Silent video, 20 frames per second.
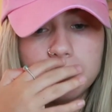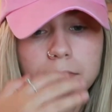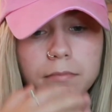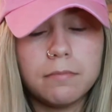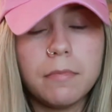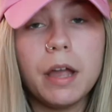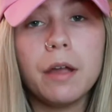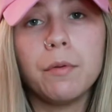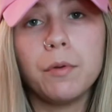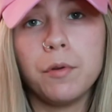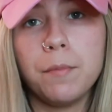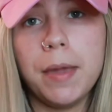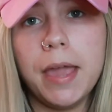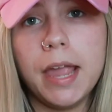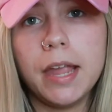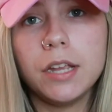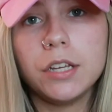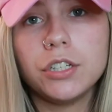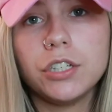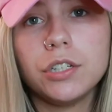my
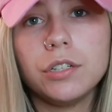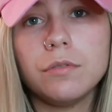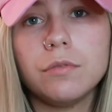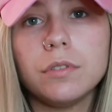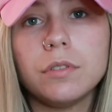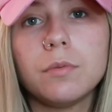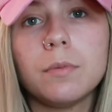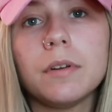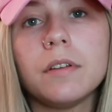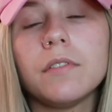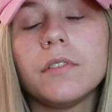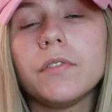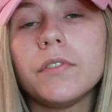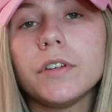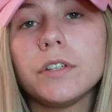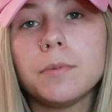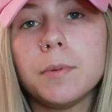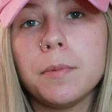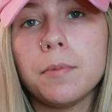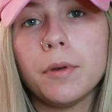roommate. She was one of the
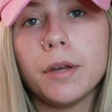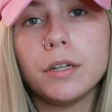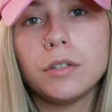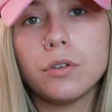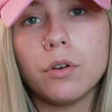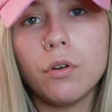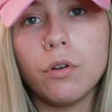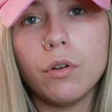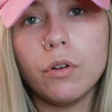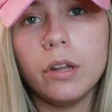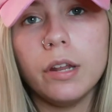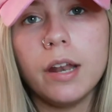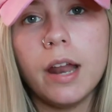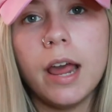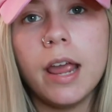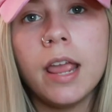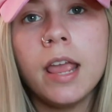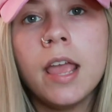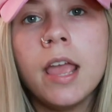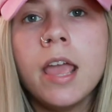first people I told, and
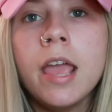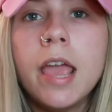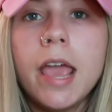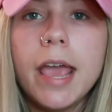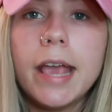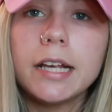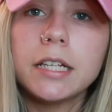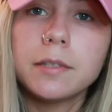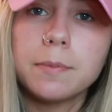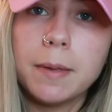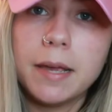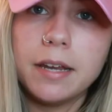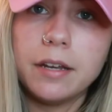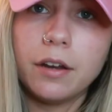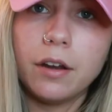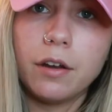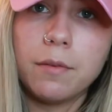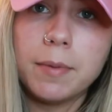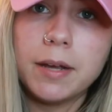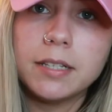I explained
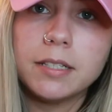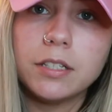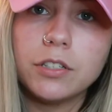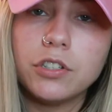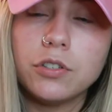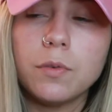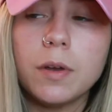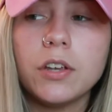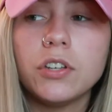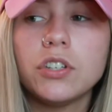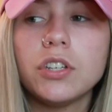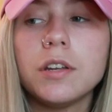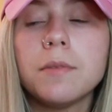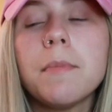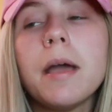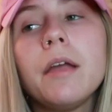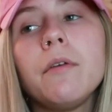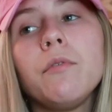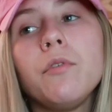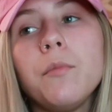to her my situation. And
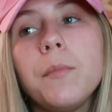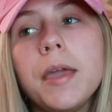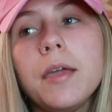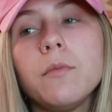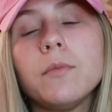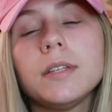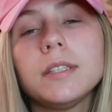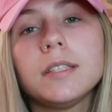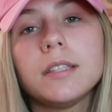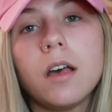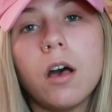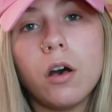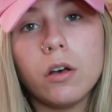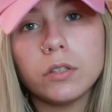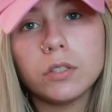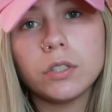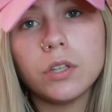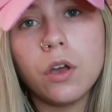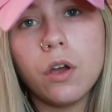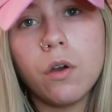my roommate was
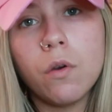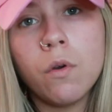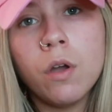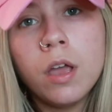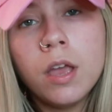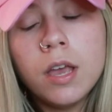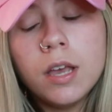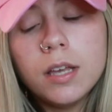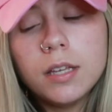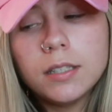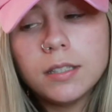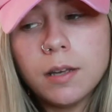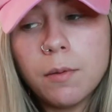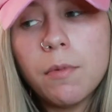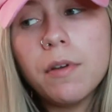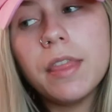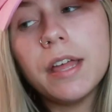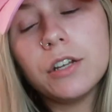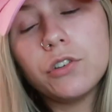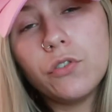also
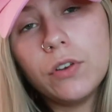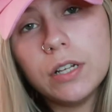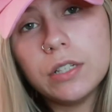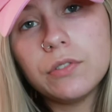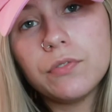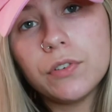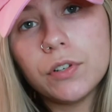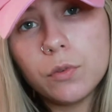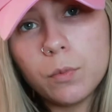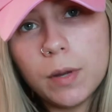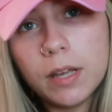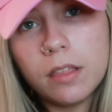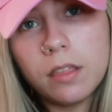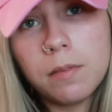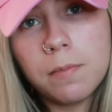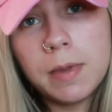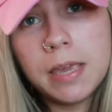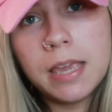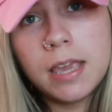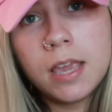someone that transferred
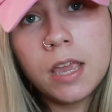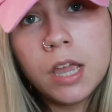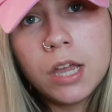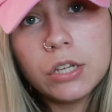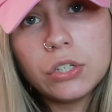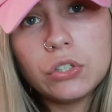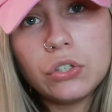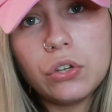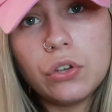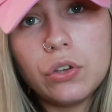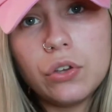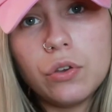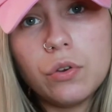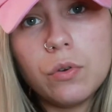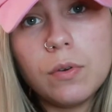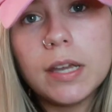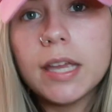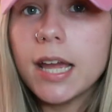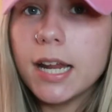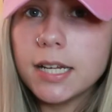with me
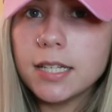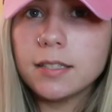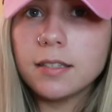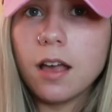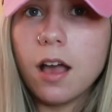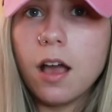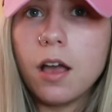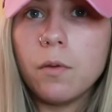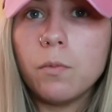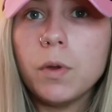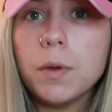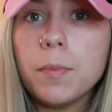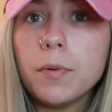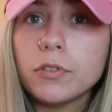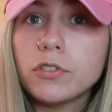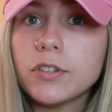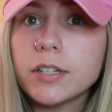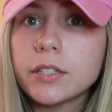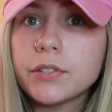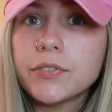to Kennesaw, and we
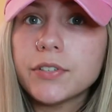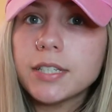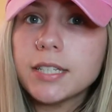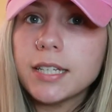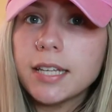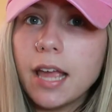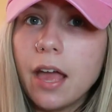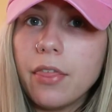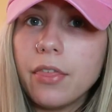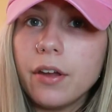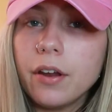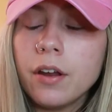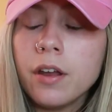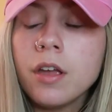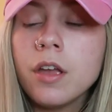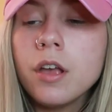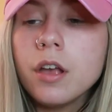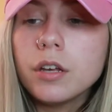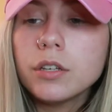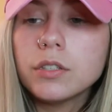both transferred together.
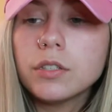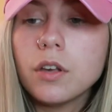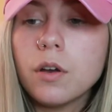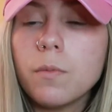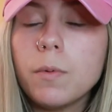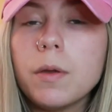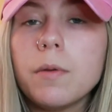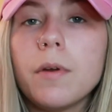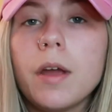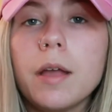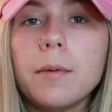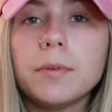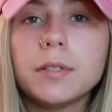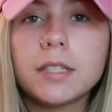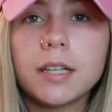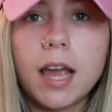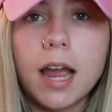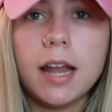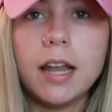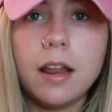So we were able
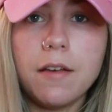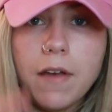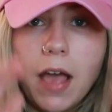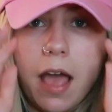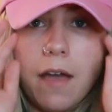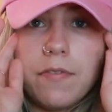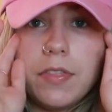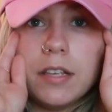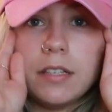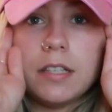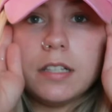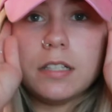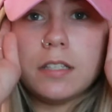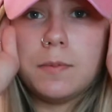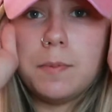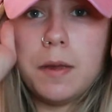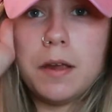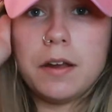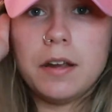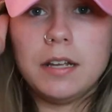to kind of have this
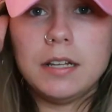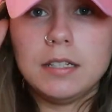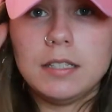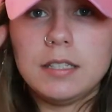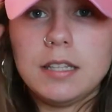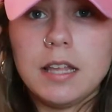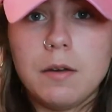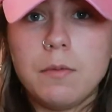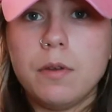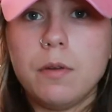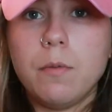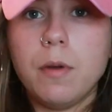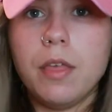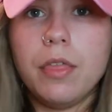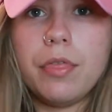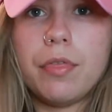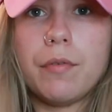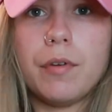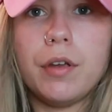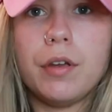experience that we
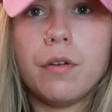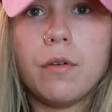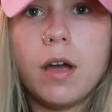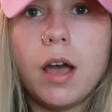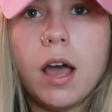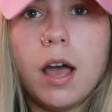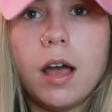went through